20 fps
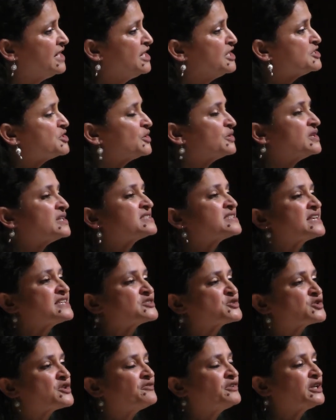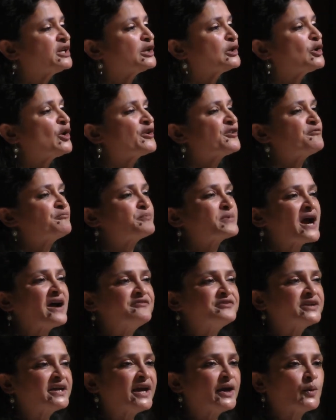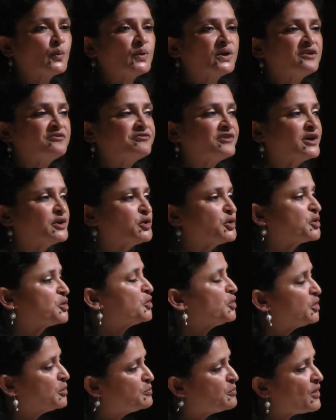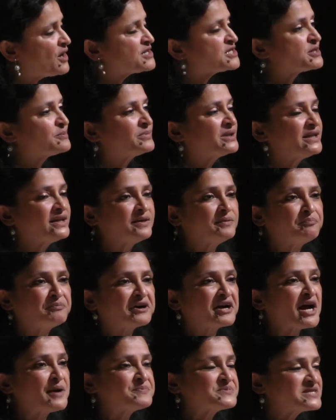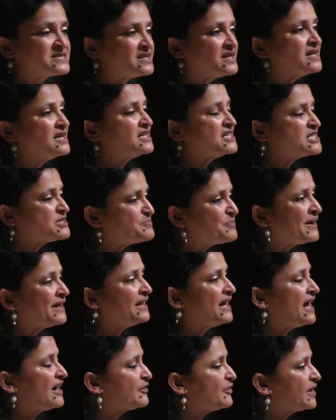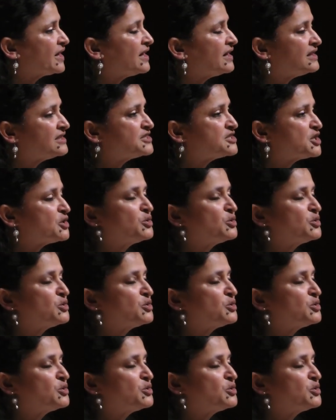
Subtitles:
So this has driven a lot of private equity funds who couldn't possibly perhaps spell agriculture,